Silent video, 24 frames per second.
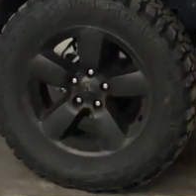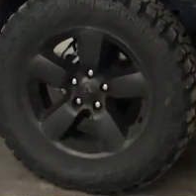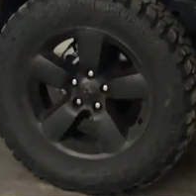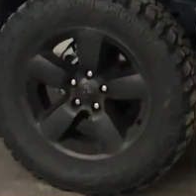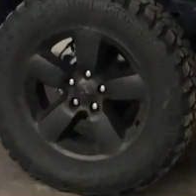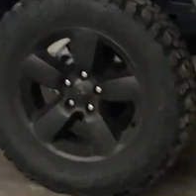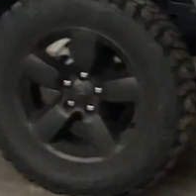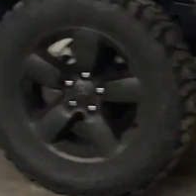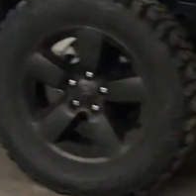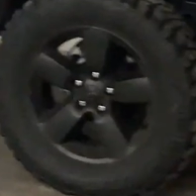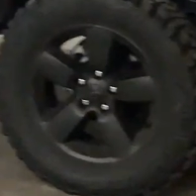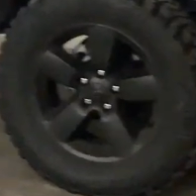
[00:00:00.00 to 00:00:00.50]

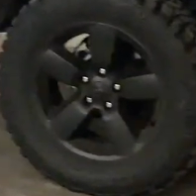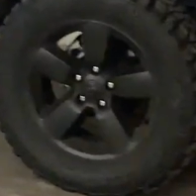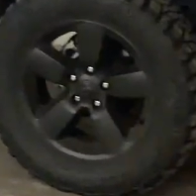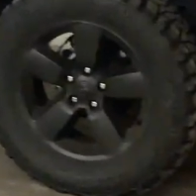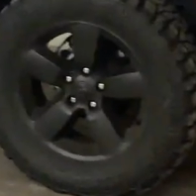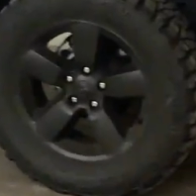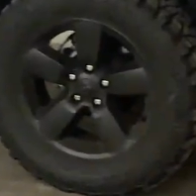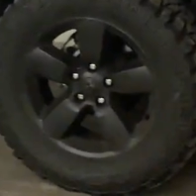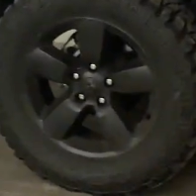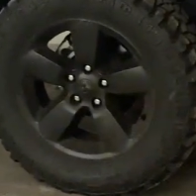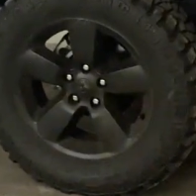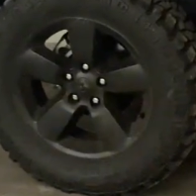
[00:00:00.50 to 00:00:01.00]
not to
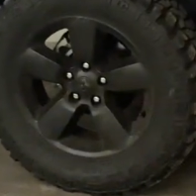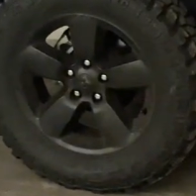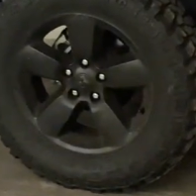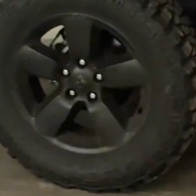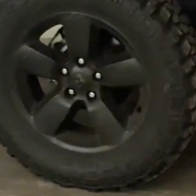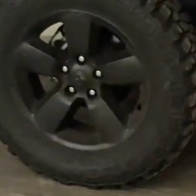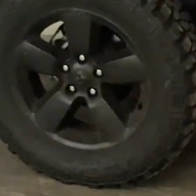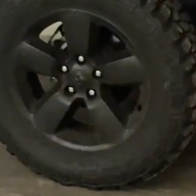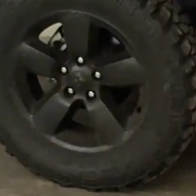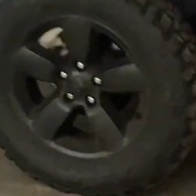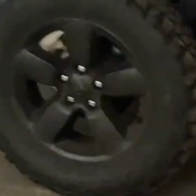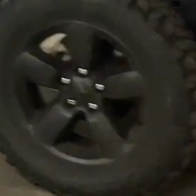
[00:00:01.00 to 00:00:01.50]
level your
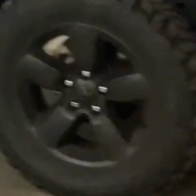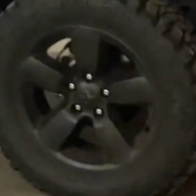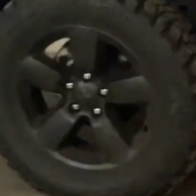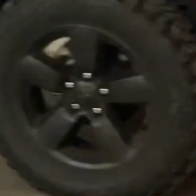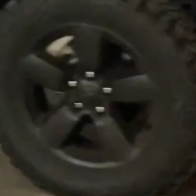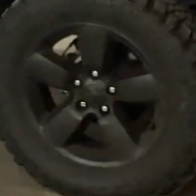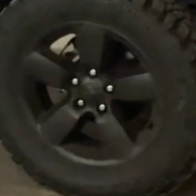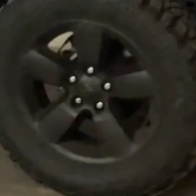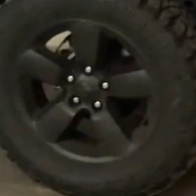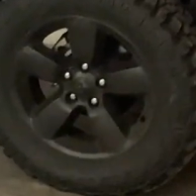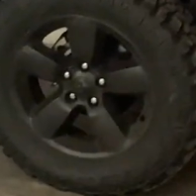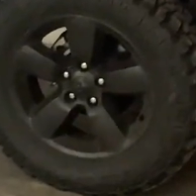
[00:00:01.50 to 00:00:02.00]
truck.
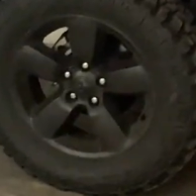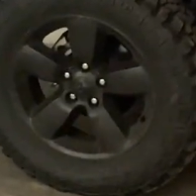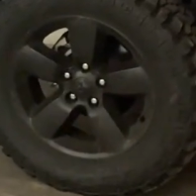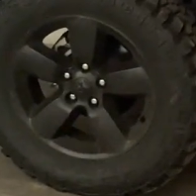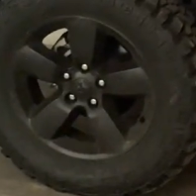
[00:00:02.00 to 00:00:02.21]
Here's